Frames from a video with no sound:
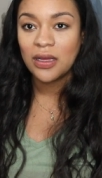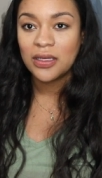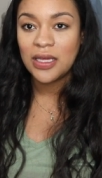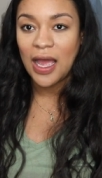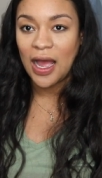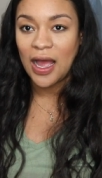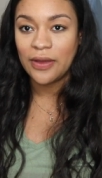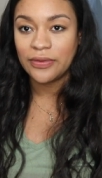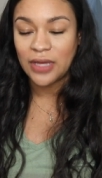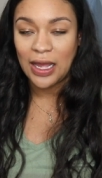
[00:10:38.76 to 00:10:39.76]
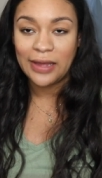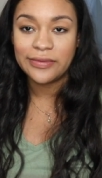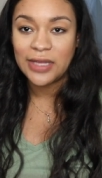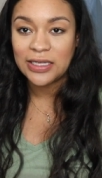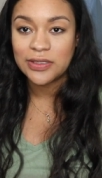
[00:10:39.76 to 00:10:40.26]
yeah, I, I,
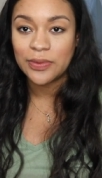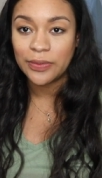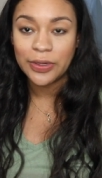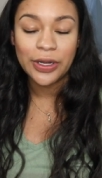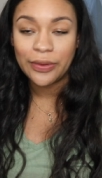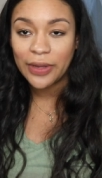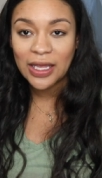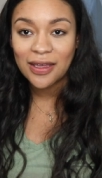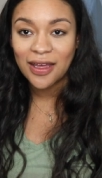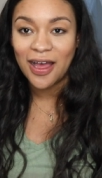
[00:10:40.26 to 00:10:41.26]
that's what we're doing.